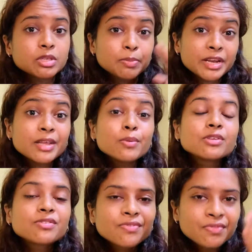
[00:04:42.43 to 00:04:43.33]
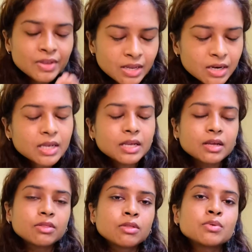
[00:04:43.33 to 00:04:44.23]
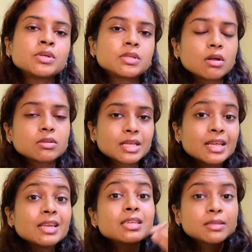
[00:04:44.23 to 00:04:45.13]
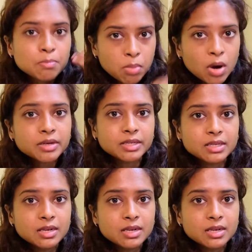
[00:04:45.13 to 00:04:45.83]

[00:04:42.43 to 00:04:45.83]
but he was feeling the results in his body,